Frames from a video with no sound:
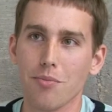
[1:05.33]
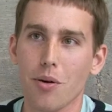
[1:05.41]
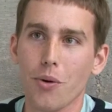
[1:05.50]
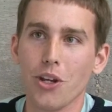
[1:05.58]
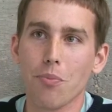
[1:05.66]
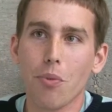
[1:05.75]

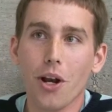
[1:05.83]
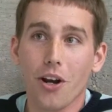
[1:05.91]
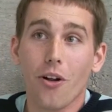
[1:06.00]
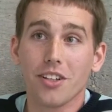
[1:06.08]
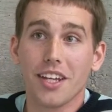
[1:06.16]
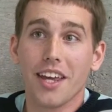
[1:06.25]
But when you put
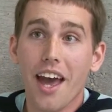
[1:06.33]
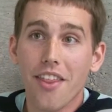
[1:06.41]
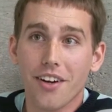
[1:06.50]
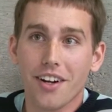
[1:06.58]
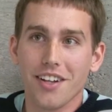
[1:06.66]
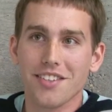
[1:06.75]
it all
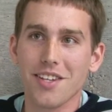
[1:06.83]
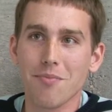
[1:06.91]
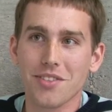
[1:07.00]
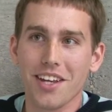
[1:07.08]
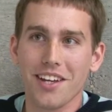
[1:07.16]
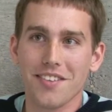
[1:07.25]
together, it
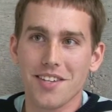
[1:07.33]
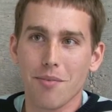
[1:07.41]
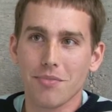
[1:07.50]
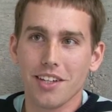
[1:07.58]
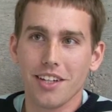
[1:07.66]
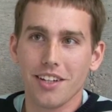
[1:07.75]
seems like it's
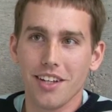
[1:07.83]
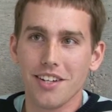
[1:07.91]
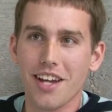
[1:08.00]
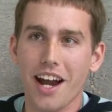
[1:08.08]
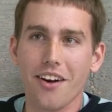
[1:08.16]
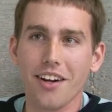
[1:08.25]
something
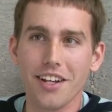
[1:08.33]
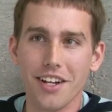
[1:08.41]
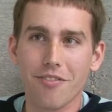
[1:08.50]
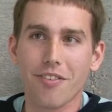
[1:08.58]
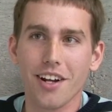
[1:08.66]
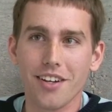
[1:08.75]
entirely
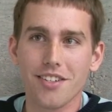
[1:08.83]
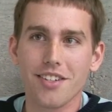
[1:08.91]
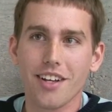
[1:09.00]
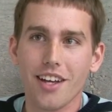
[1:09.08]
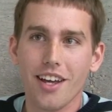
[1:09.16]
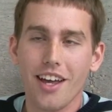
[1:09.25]

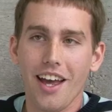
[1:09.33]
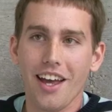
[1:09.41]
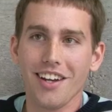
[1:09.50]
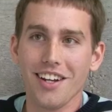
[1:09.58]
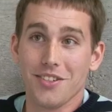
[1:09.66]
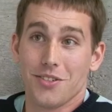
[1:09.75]
different,
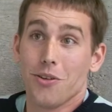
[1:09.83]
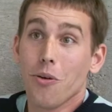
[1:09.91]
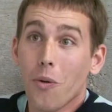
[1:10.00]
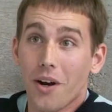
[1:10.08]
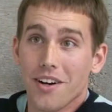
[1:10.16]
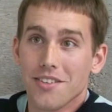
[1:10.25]
and it's
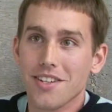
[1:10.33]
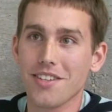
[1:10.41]
yours.